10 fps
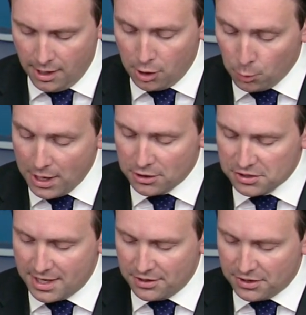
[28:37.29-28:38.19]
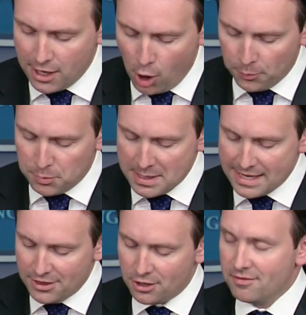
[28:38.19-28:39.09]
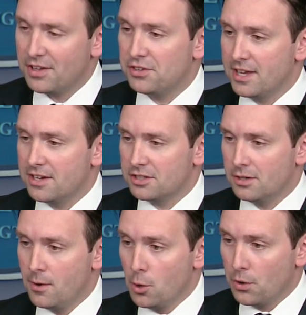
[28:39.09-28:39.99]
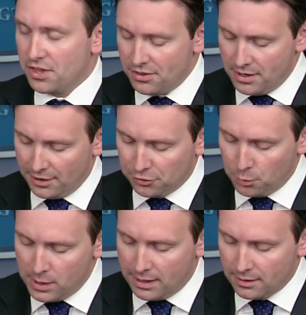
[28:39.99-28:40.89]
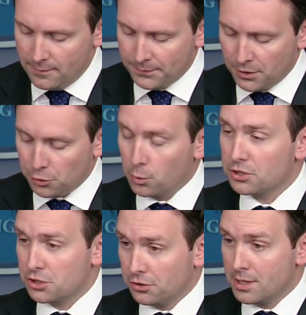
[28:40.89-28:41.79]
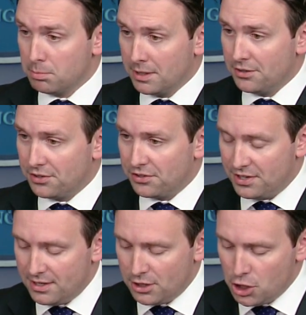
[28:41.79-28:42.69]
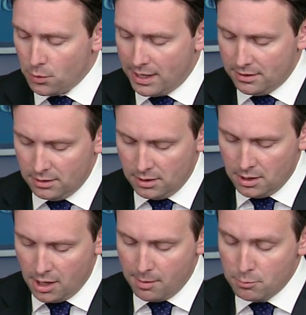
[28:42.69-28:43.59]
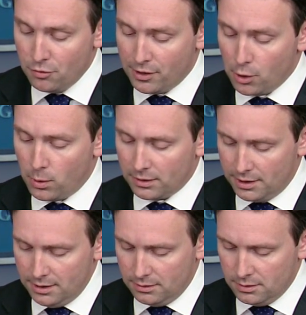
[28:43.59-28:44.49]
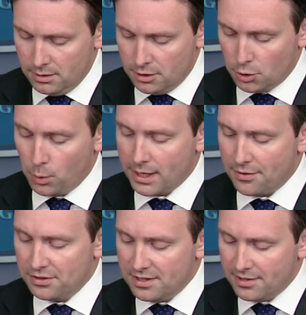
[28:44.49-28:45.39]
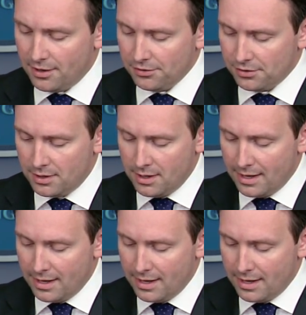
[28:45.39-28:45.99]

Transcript: And we understand that they hope to begin their investigation within the next week. So we're certainly pleased to see the UN moving quickly to work out the details.